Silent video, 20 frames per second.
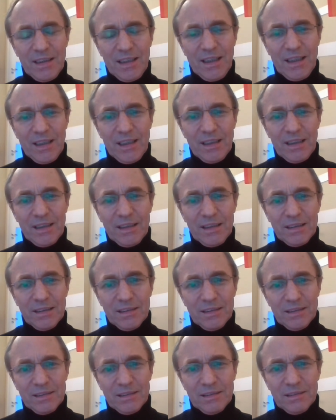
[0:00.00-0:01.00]
I
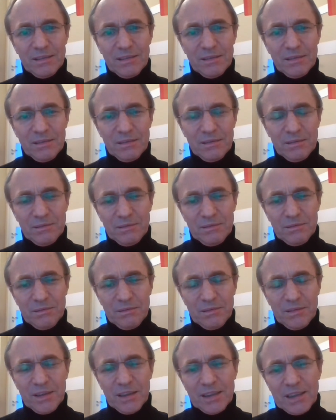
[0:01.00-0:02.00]

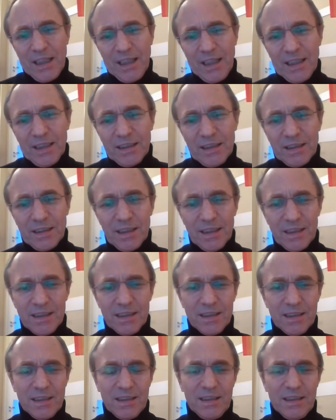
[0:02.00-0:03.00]
decided,
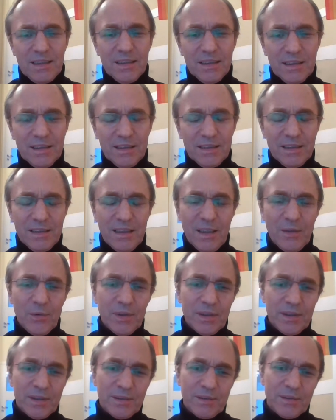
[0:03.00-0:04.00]
as
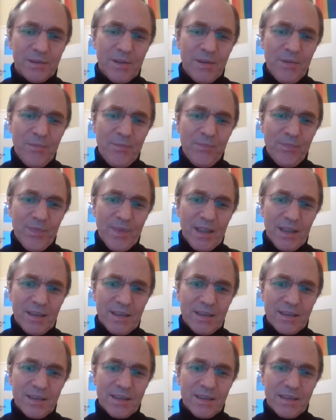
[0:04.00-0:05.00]
our
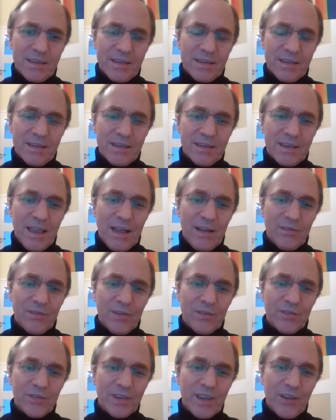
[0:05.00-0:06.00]
staff
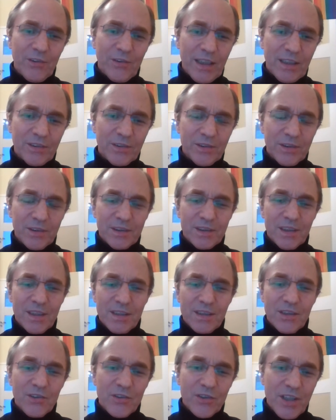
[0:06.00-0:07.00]
of directors
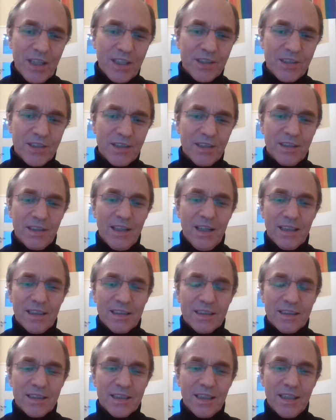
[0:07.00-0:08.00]
suggested
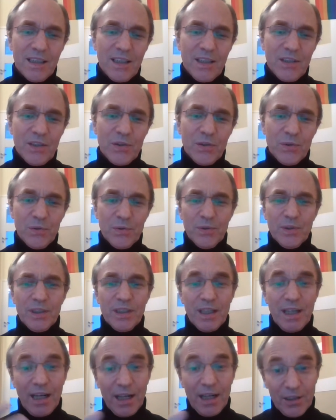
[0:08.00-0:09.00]
us, to
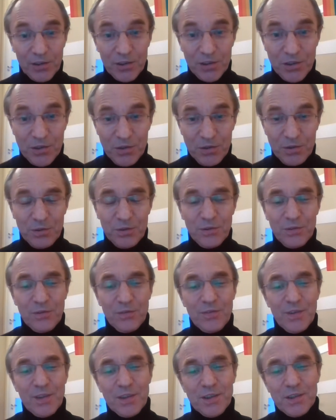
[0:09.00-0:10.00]
encourage you,
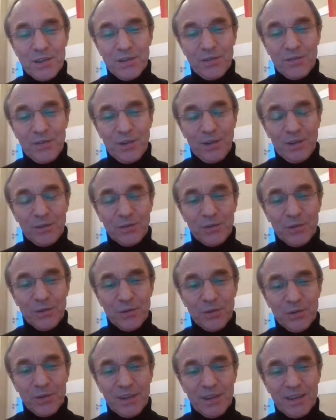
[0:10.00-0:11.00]
first of all, to
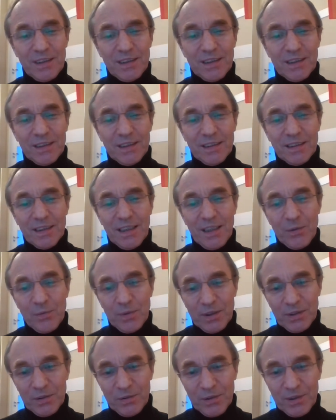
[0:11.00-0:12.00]
do it, and I
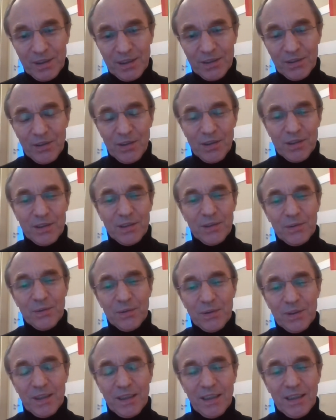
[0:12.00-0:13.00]
will do it
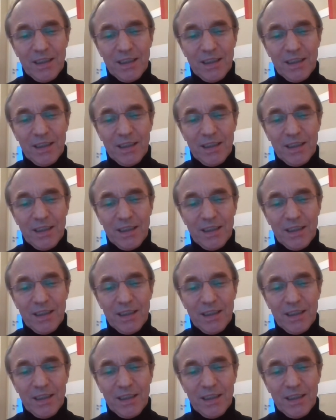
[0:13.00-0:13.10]
also